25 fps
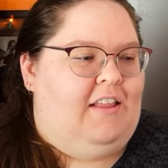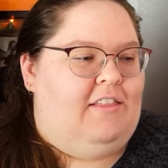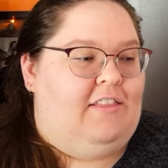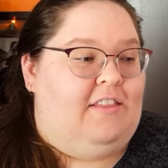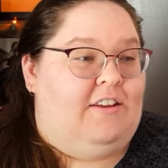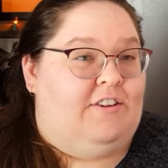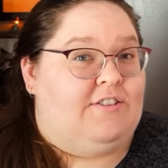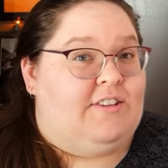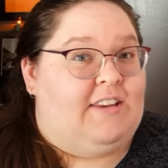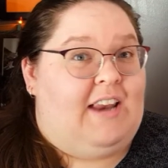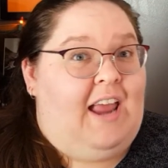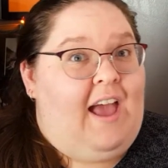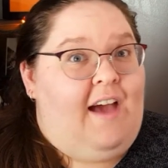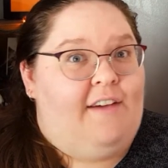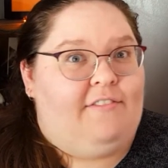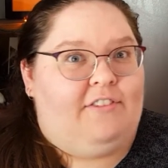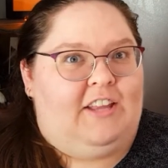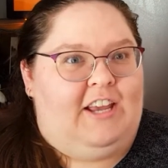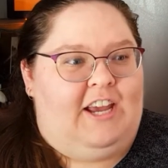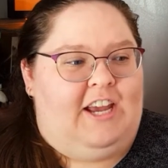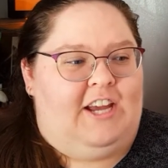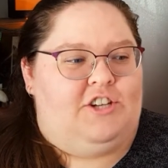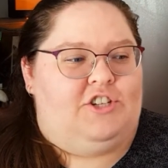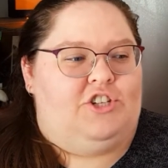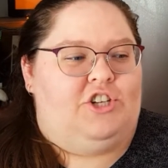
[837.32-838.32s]
there's an
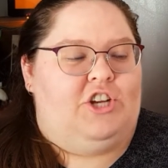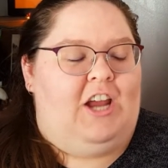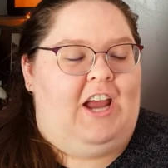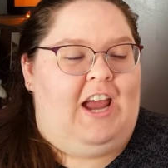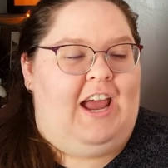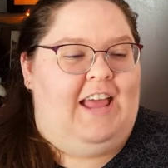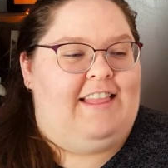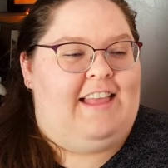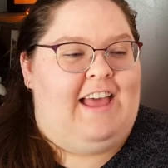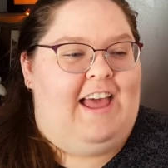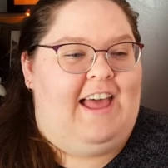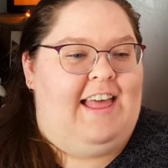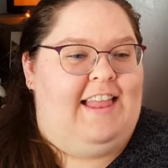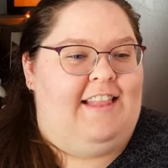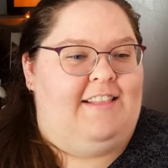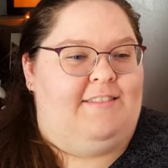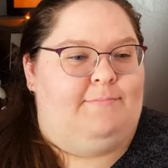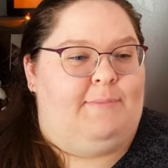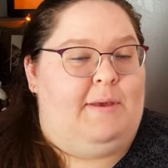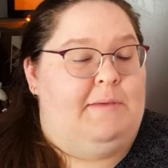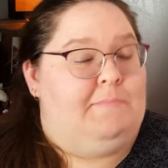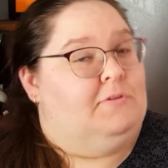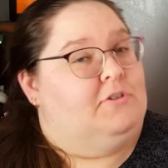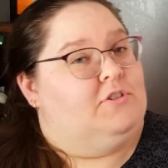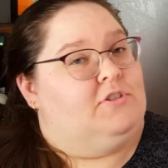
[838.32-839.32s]
avalanche, and then
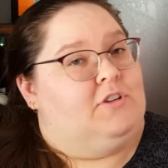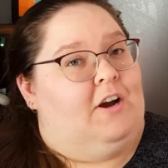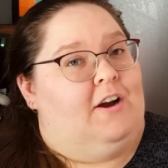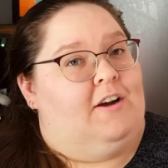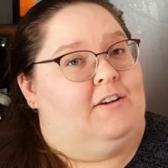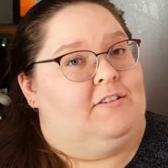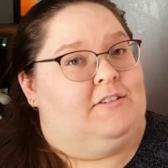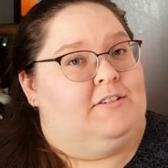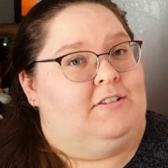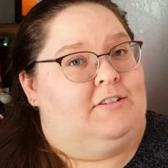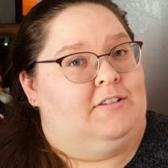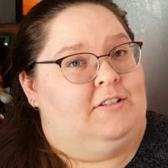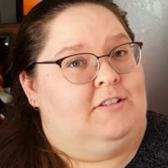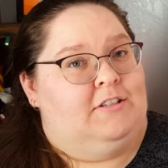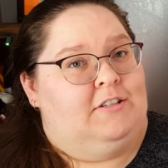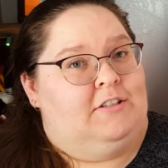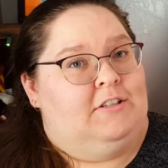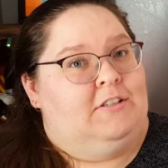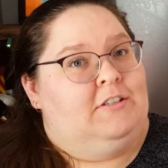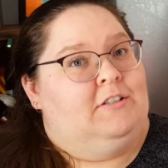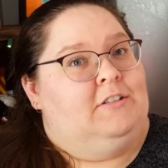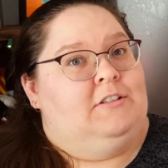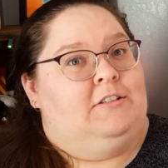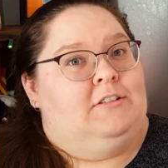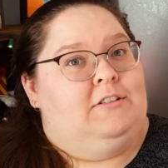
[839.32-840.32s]
people start
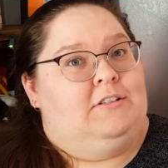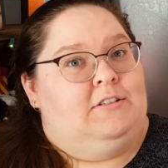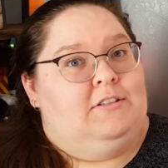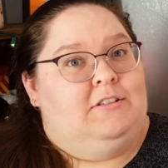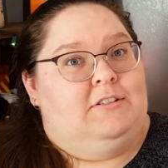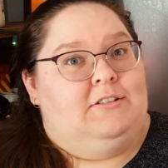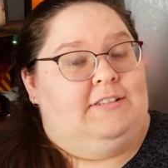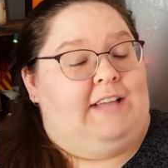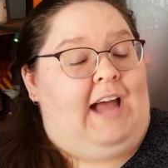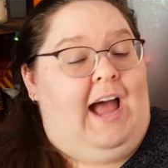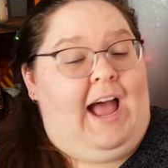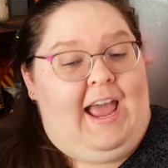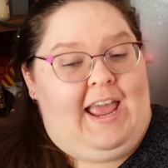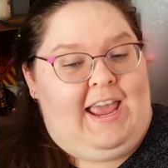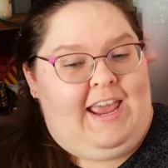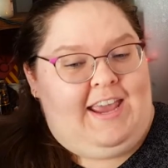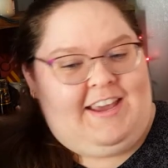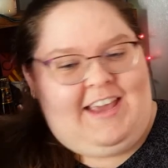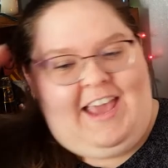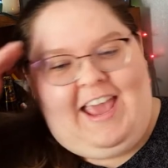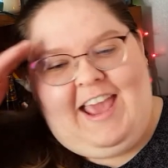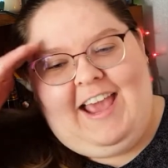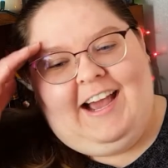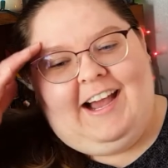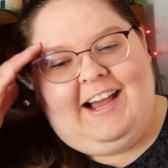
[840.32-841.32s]

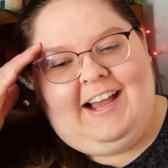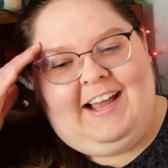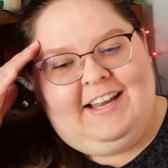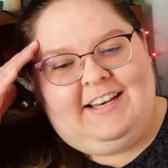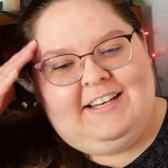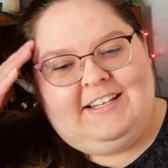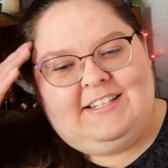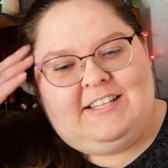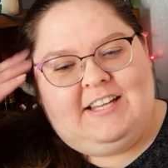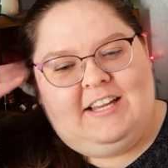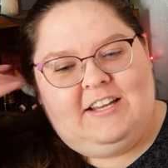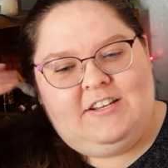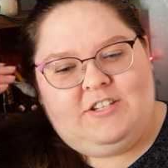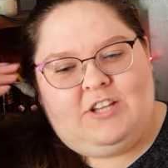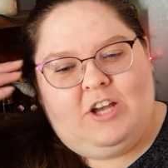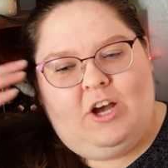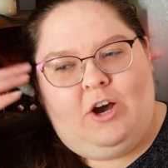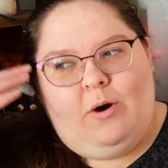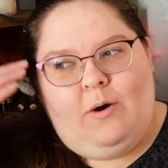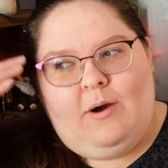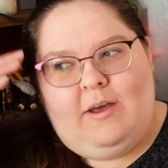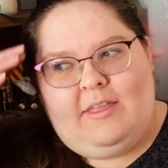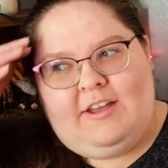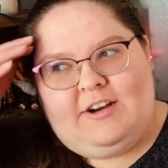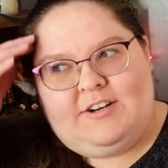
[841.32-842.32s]
dying, and
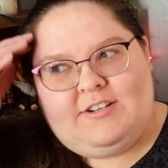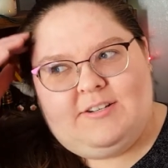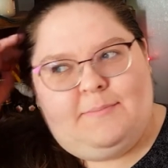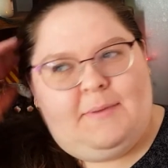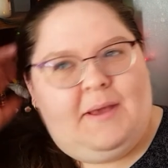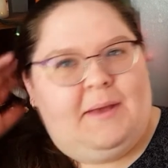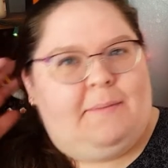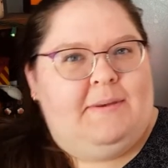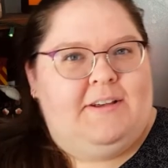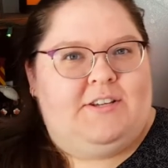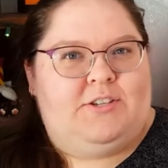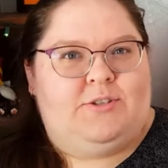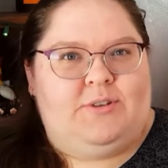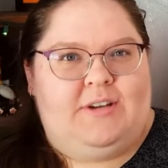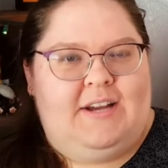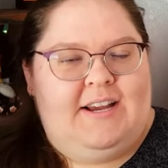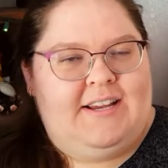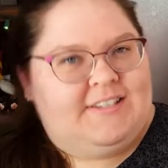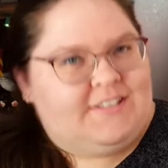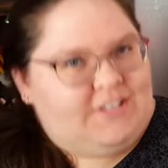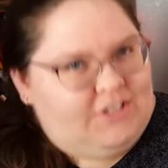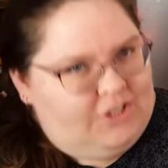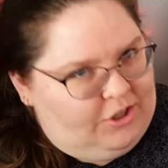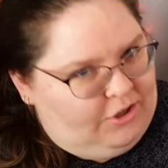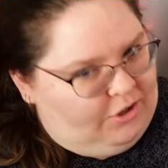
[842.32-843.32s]
so there's a big mystery
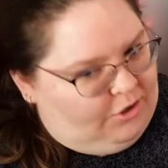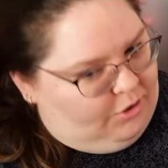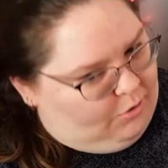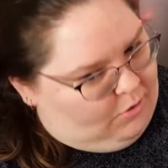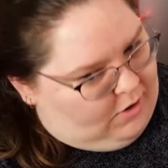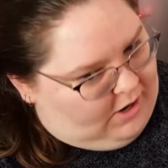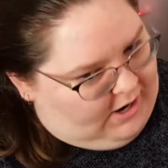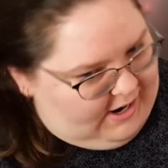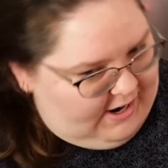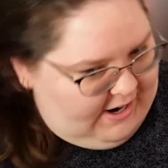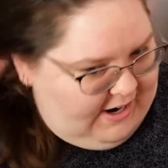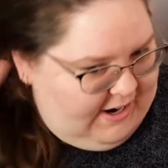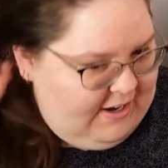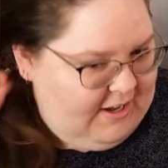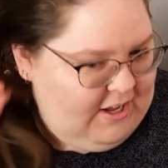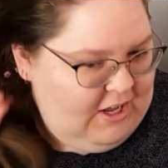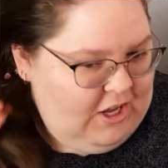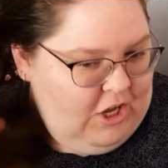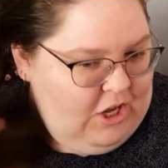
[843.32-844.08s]
as to